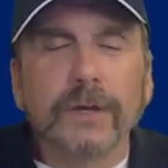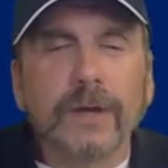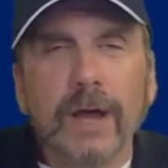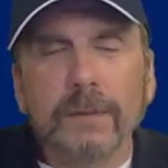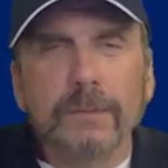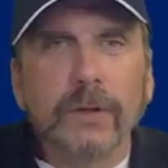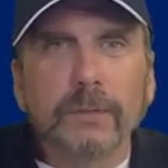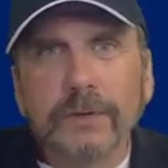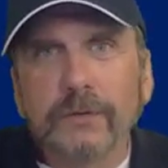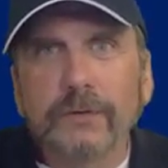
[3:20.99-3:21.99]
column,
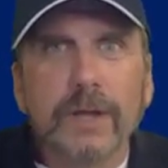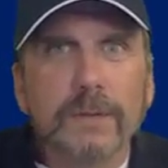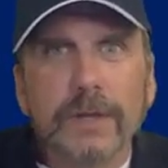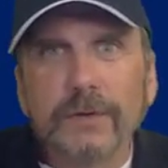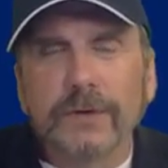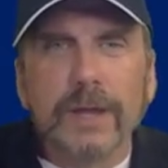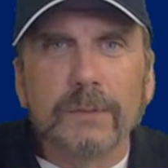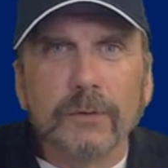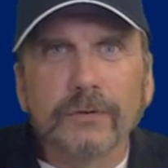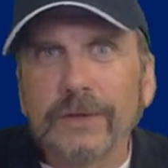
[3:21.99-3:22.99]
multiply this column by this
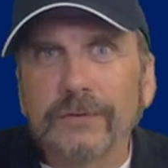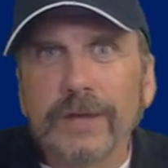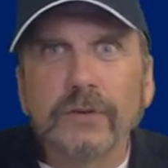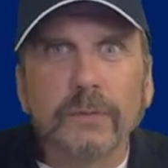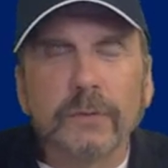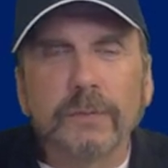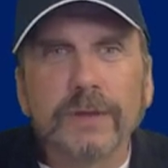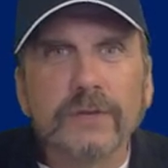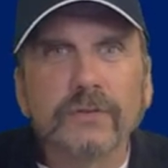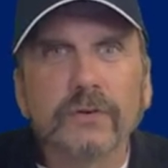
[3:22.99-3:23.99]
column, or this attribute by
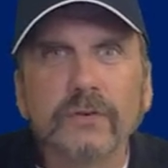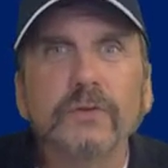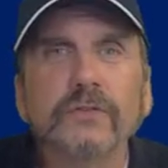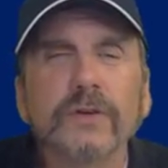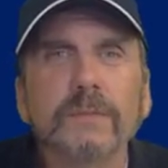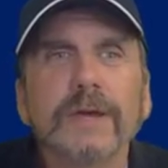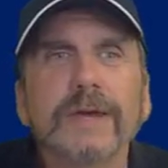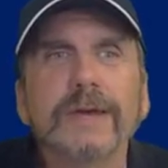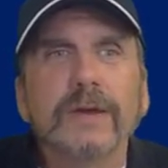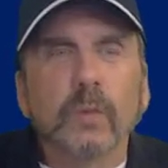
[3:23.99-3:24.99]
this, or do some
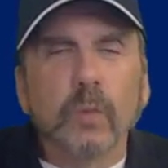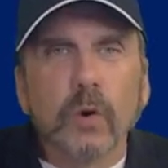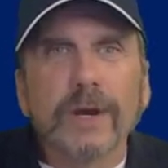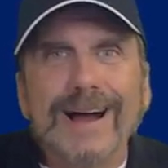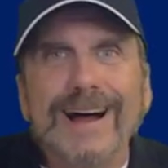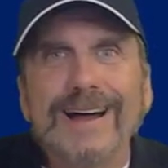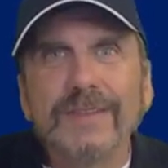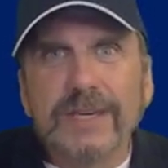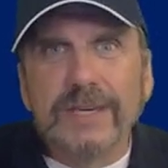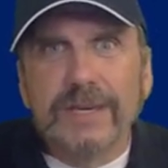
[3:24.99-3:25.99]
work
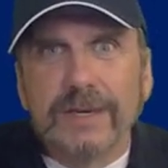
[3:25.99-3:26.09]
on the